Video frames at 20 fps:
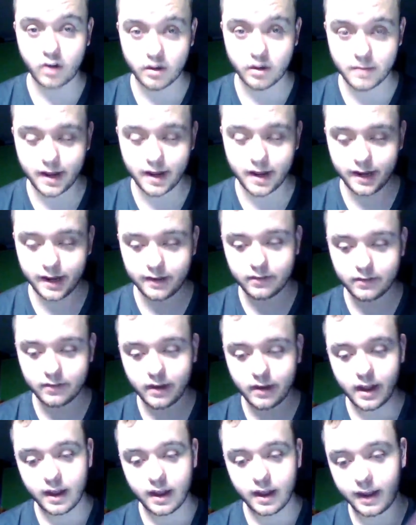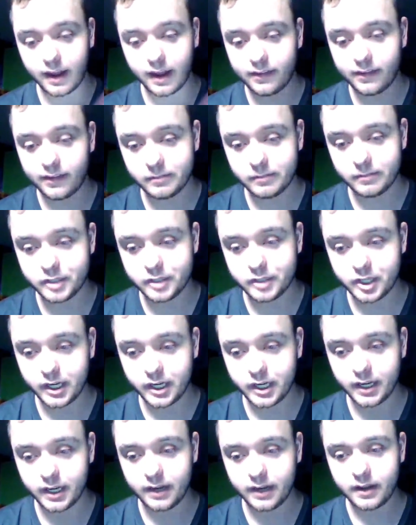Maze,
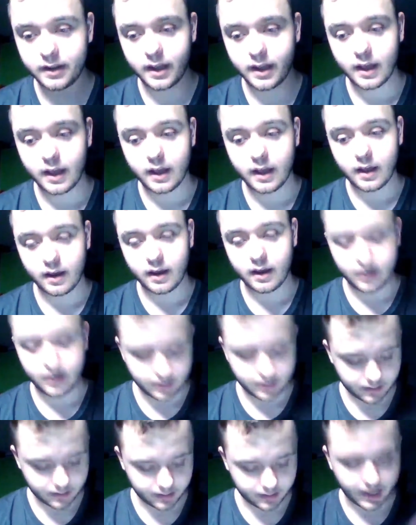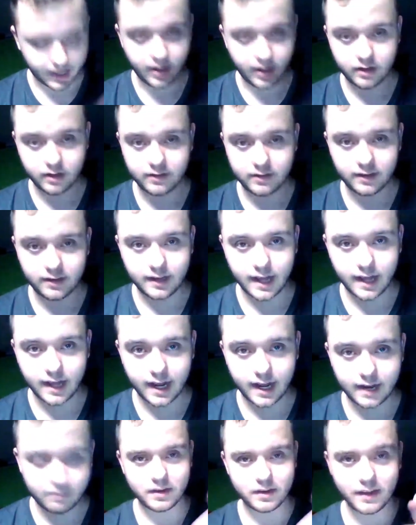SMG, Galaxy
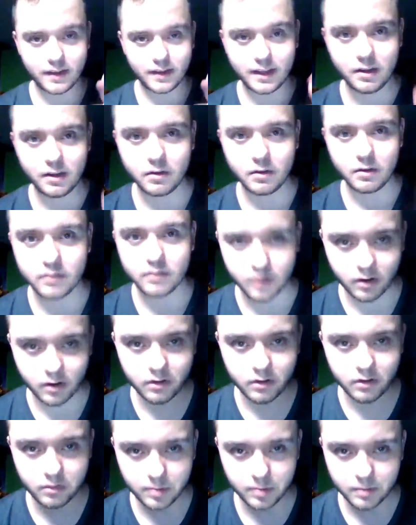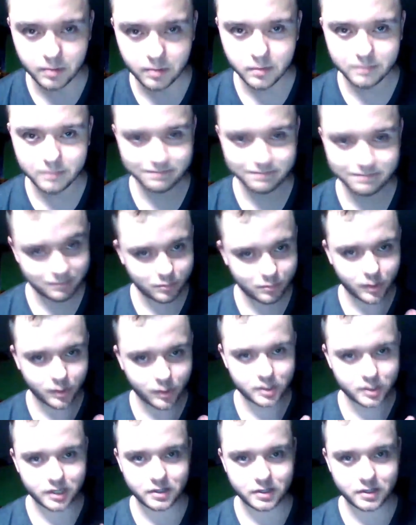Cat. Thank you to all those people.
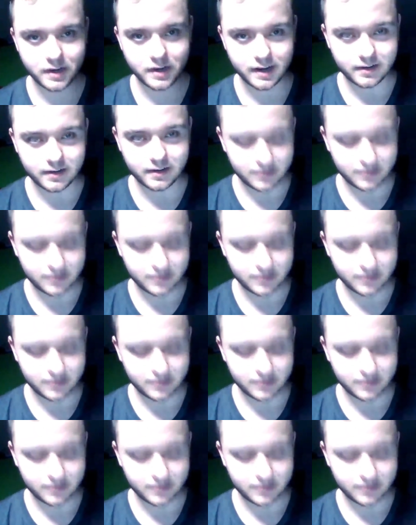Appreciate you guys.